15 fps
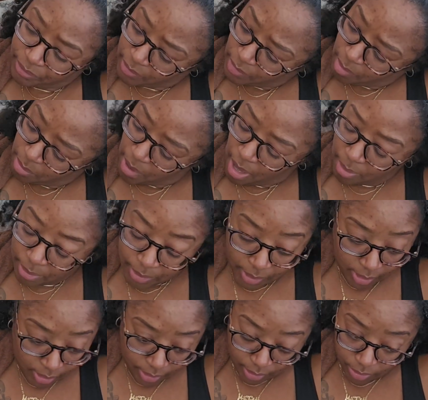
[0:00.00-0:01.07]
I'm probably
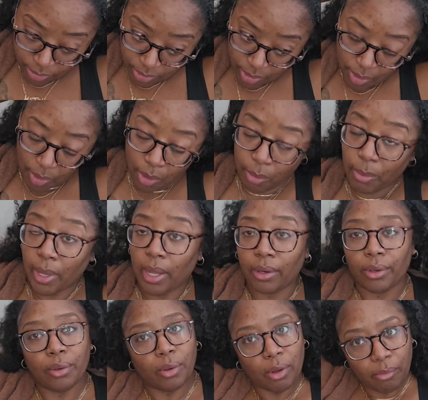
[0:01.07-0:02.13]
going to use the whole
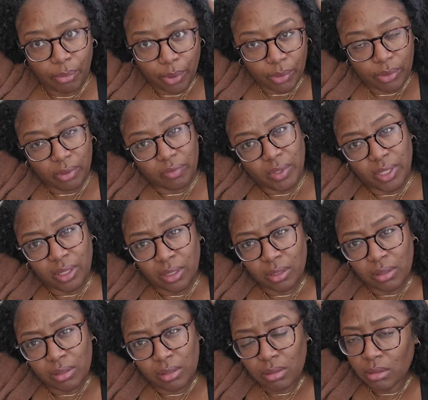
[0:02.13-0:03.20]
bottle of both of
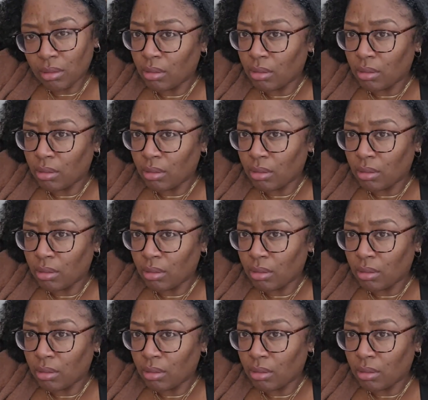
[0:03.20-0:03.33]
these.